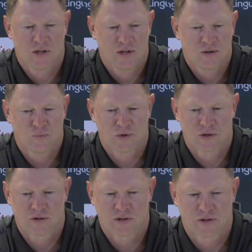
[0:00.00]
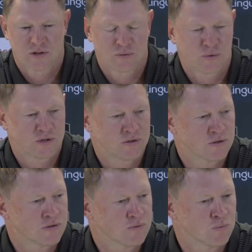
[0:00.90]
one earlier that we
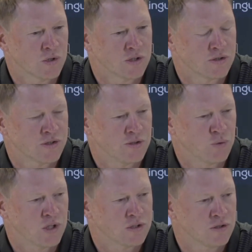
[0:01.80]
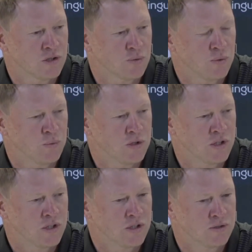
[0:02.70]
wanted to see if we got the look we
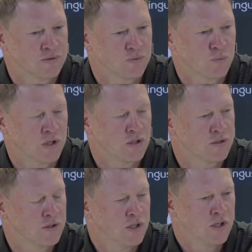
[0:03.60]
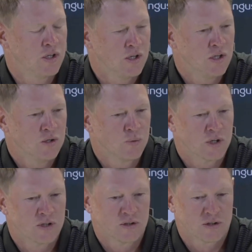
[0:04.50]
wanted, and we
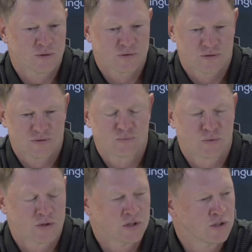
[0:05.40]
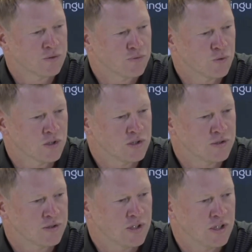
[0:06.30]
got a look that was really good for it.
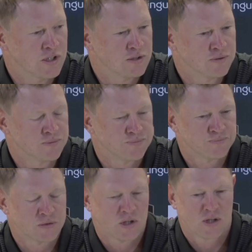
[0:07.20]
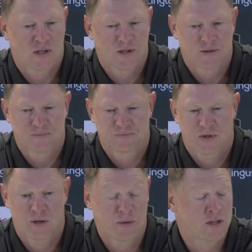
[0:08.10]
And
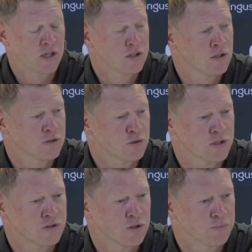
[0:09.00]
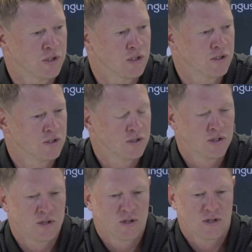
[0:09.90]
I made that call, so that's on me.
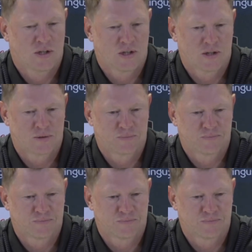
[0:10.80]
You